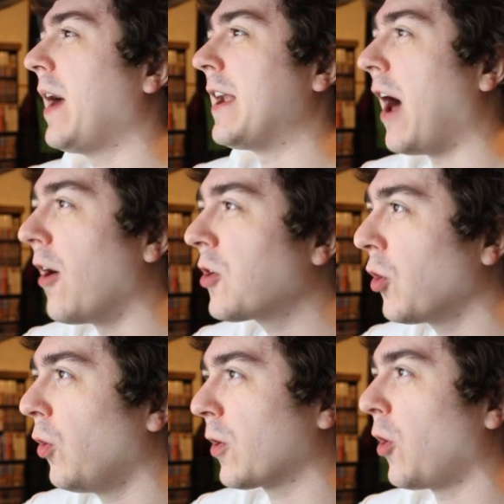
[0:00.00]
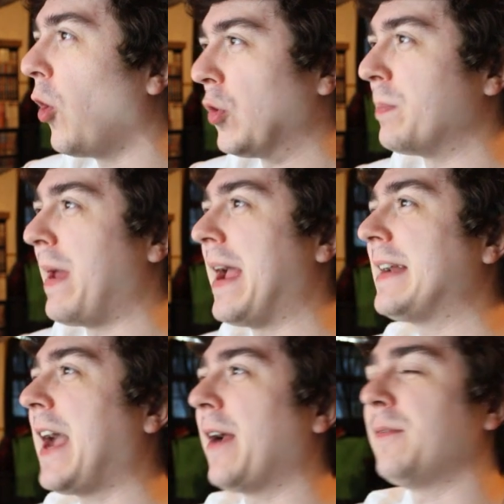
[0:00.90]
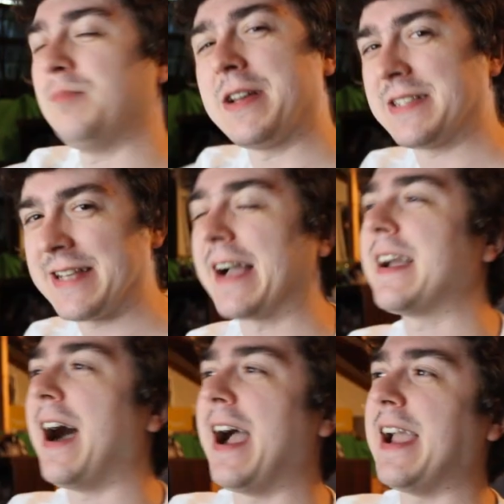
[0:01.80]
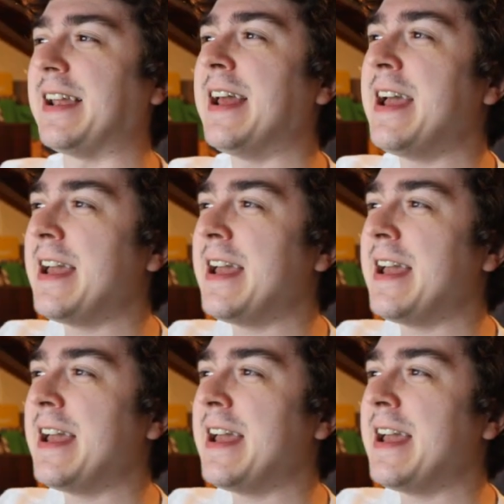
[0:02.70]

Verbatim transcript: an uncle or an old man got isekai'd